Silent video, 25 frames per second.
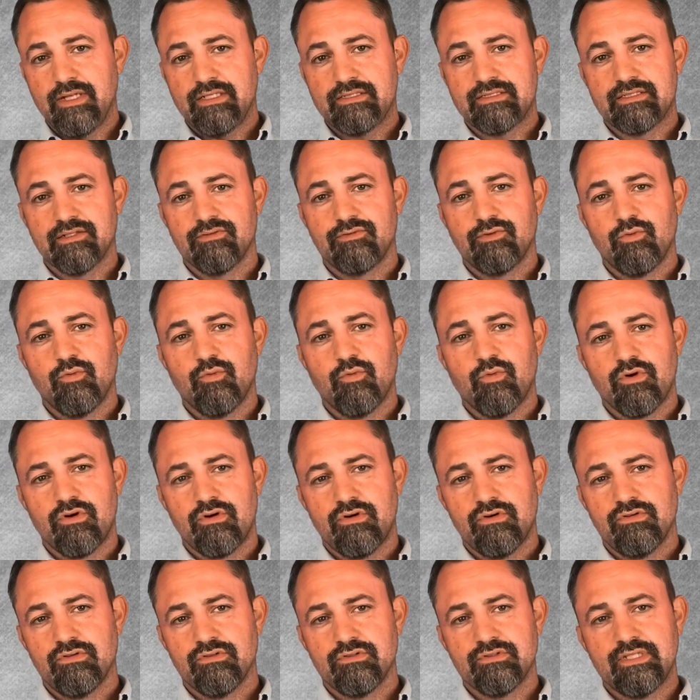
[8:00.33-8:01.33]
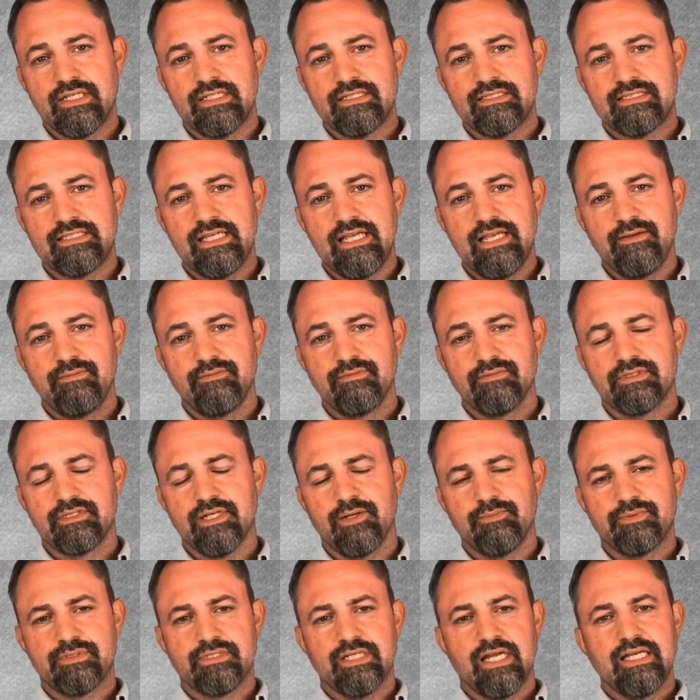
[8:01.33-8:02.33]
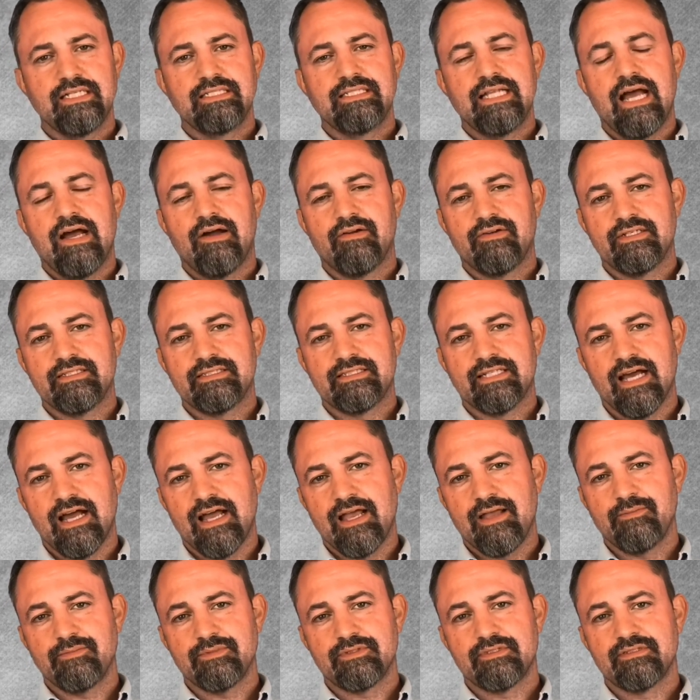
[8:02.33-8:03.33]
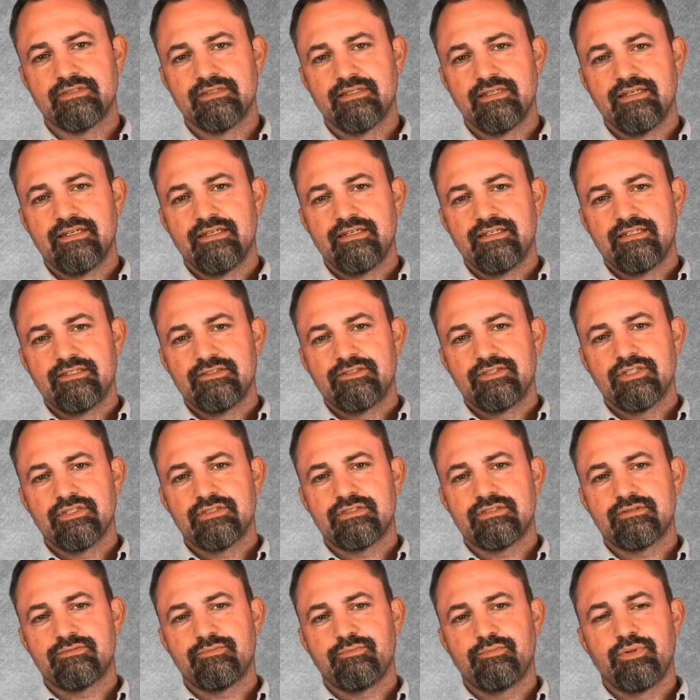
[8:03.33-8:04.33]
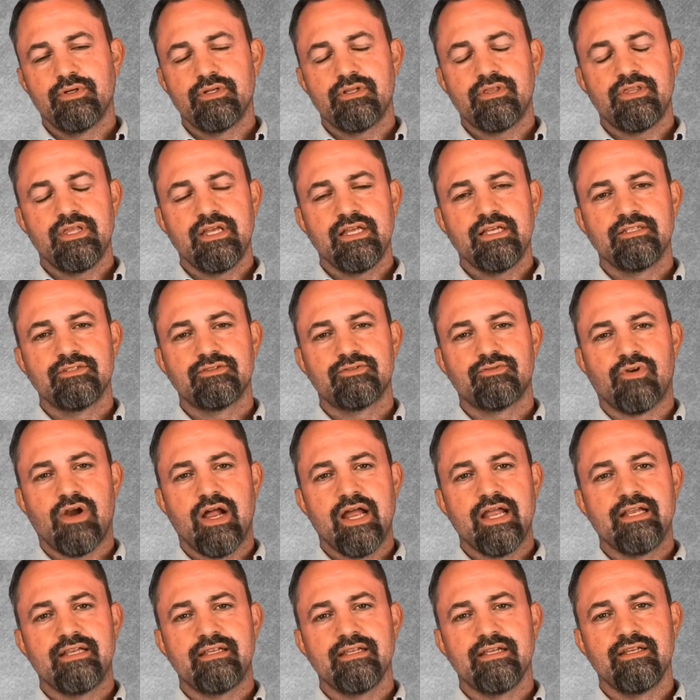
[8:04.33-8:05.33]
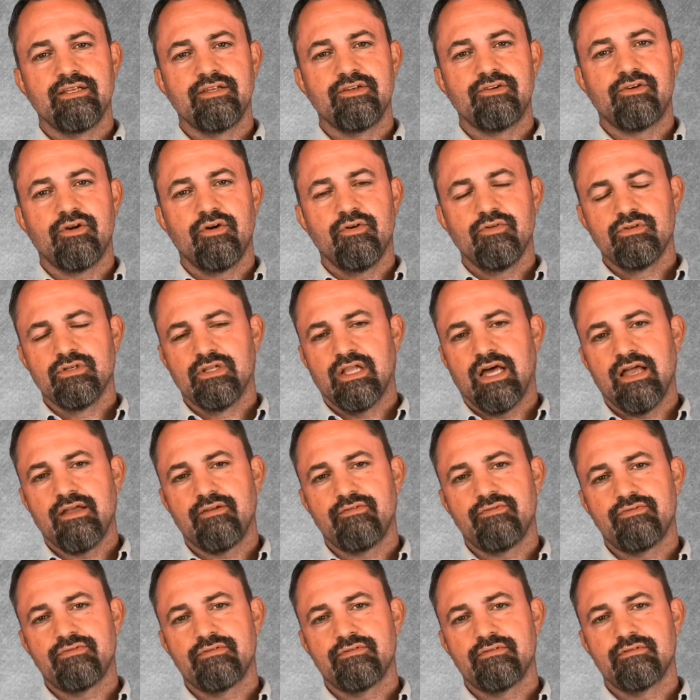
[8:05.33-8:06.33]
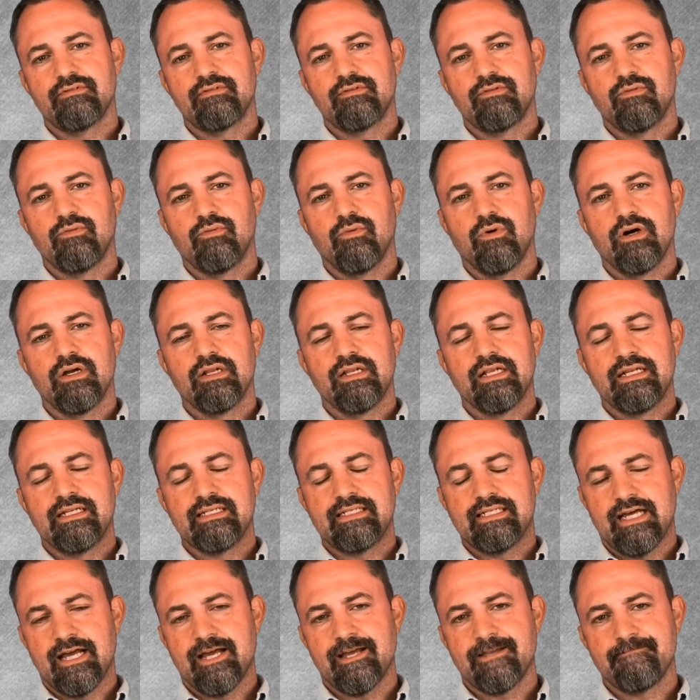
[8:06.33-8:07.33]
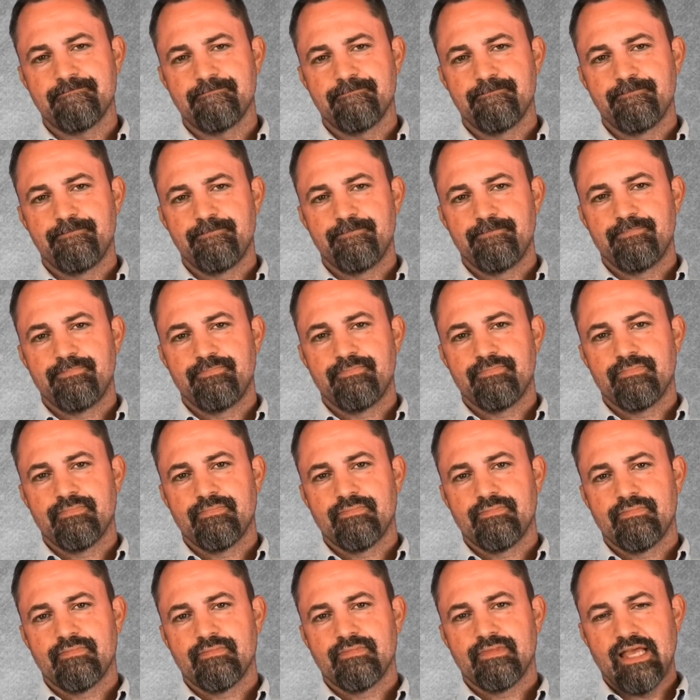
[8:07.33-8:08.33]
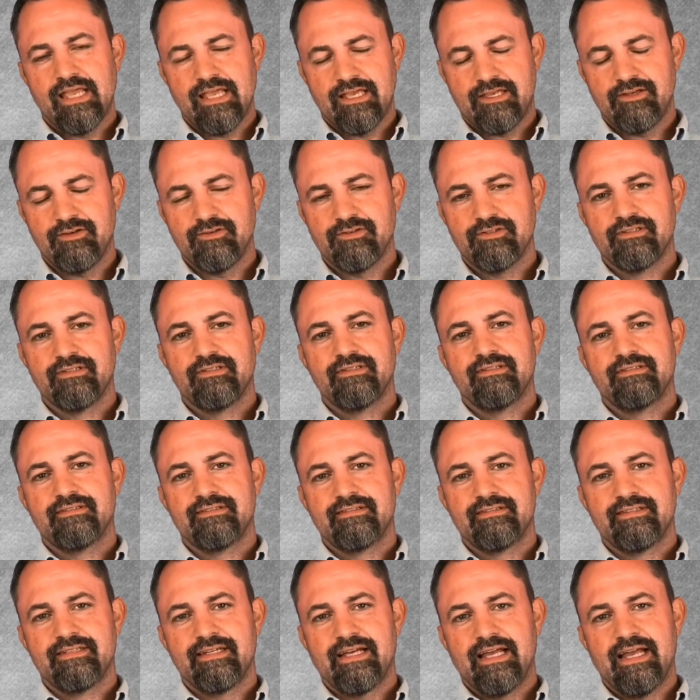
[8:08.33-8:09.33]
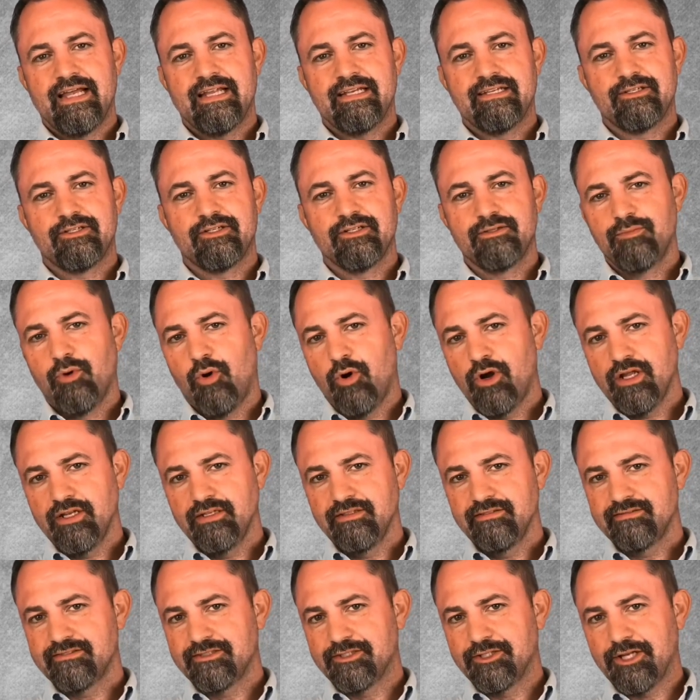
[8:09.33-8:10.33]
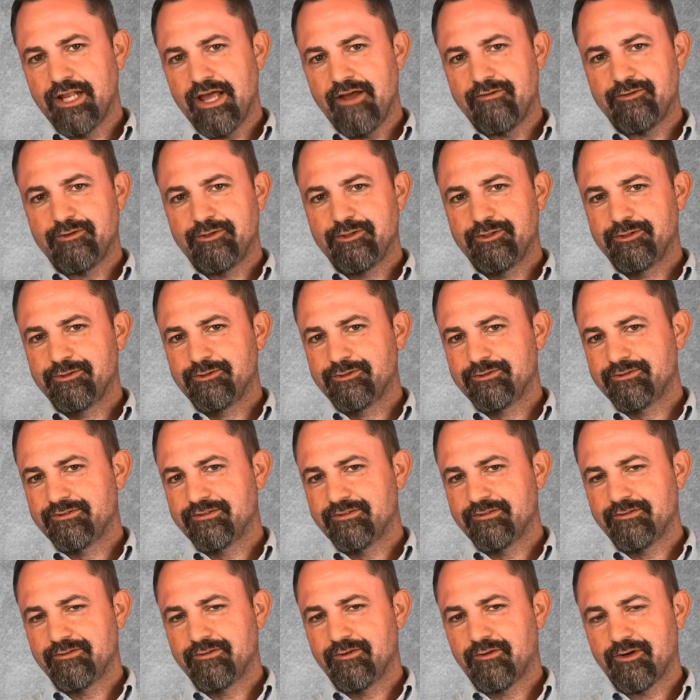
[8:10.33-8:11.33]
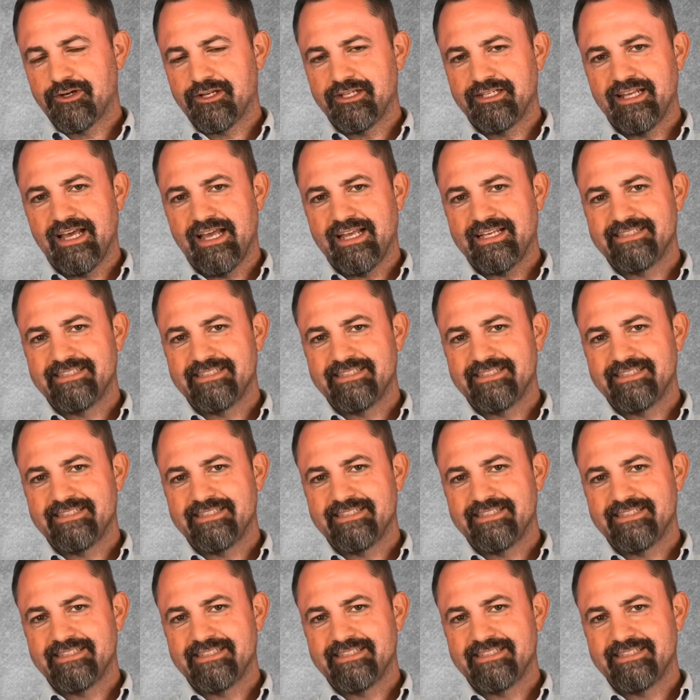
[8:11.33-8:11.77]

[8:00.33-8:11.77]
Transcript: of a world that seems upside down at times. Just put things right in your own life, one at a time. Thank you. And good morning, good afternoon, or good night.